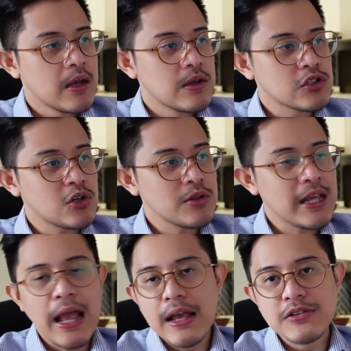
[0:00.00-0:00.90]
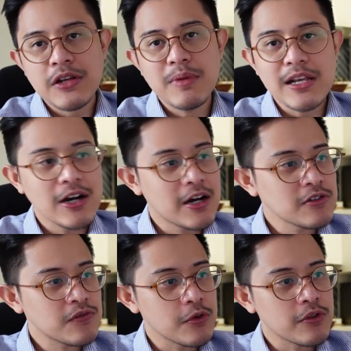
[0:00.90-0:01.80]
So the ASNB
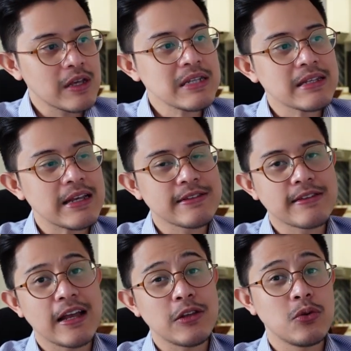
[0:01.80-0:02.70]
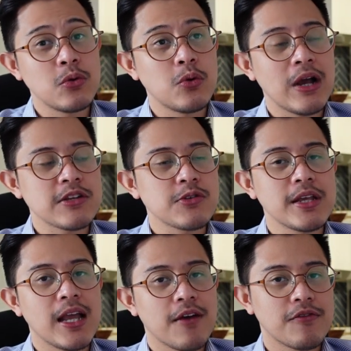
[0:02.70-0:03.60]
cons for this is that you
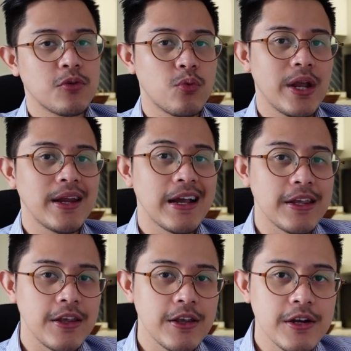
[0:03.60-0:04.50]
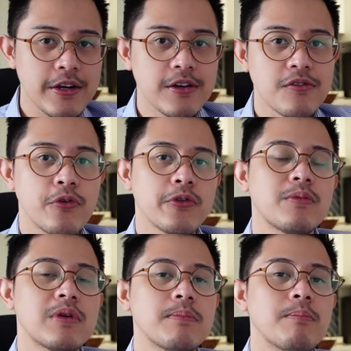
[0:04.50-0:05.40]
actually have to wait a year for
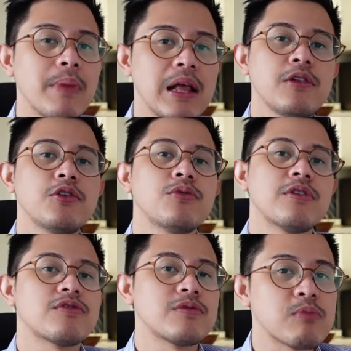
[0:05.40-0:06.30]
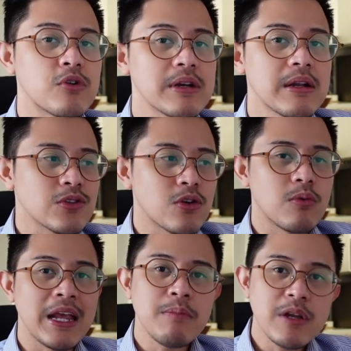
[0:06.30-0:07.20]
them to mail you this report.
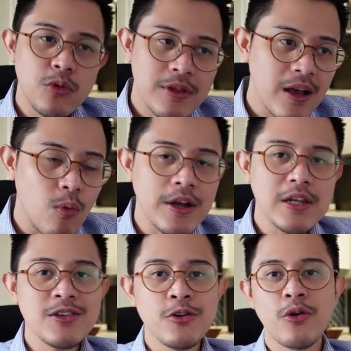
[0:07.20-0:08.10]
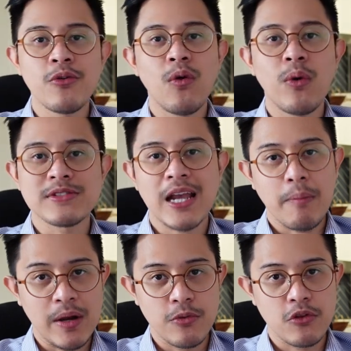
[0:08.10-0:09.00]
So in between that 1 year, you don't know what's
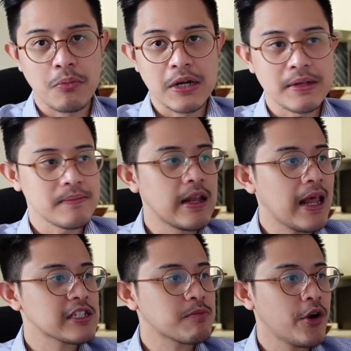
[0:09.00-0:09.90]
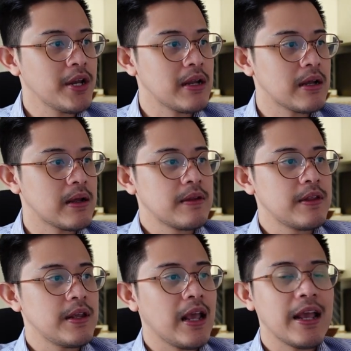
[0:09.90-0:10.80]
happening with your money. The last point,
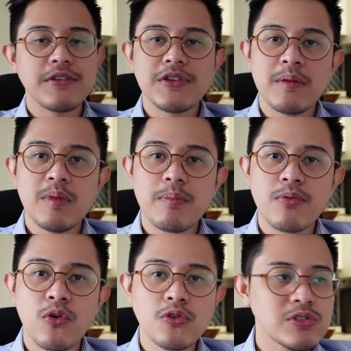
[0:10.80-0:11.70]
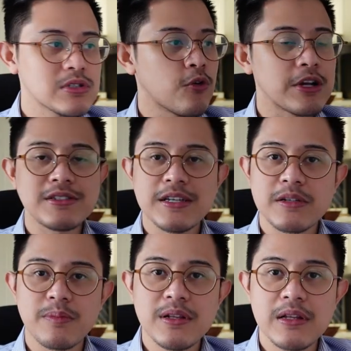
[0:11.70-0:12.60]
The ASNB pros for
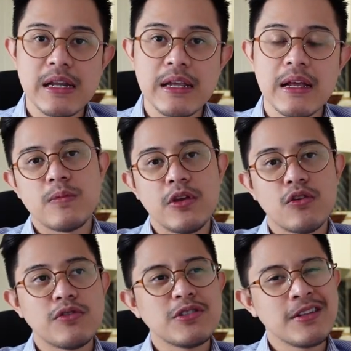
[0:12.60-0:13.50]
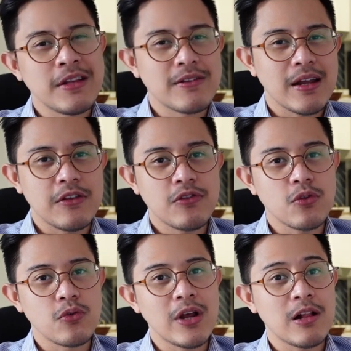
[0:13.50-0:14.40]
accessibility, the original intent is
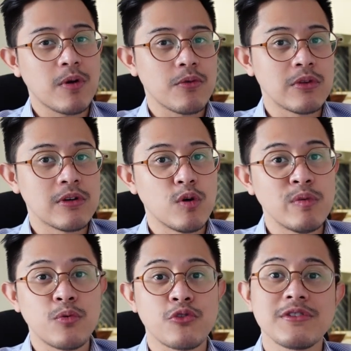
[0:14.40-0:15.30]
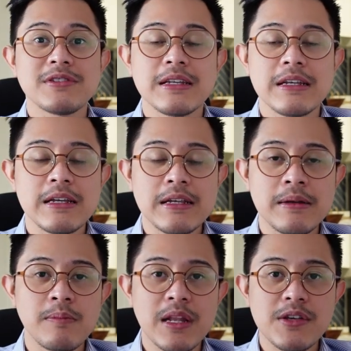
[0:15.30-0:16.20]
to help out the Bumiputras
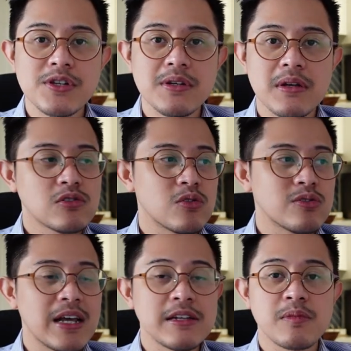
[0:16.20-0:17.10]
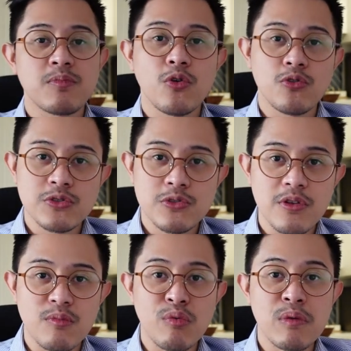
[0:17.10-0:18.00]
in Malaysia. So that is a pros to
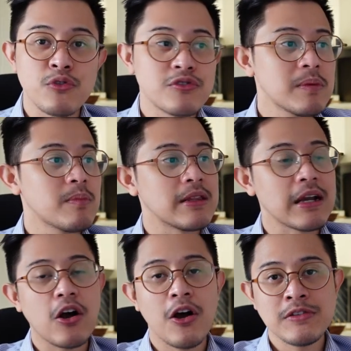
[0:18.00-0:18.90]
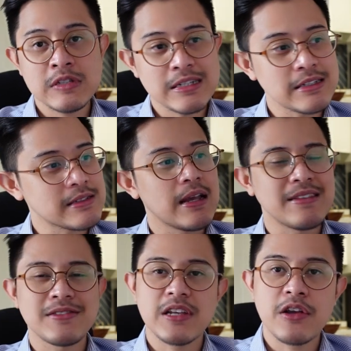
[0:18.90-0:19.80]
the Bumiputra. But the cons is
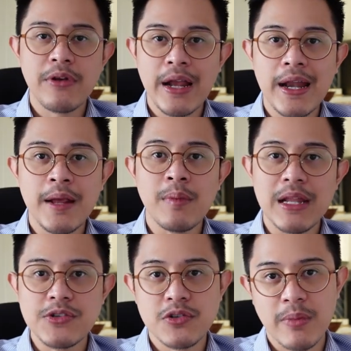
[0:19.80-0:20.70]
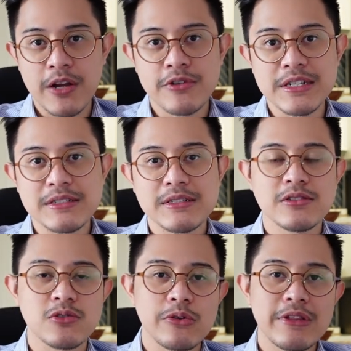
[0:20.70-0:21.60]
it's segregating Malaysia by race.
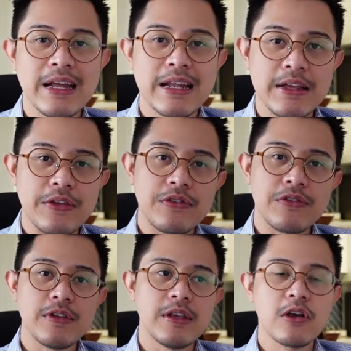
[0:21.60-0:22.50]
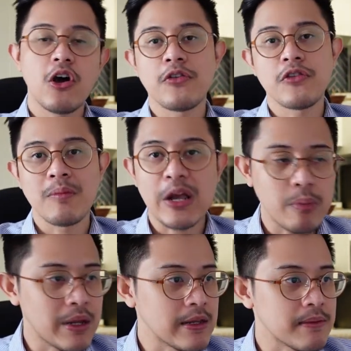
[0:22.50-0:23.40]
So that is the cons in my
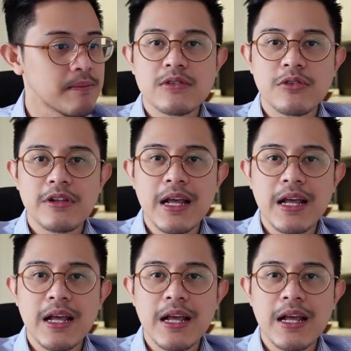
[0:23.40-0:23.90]
opinion. So the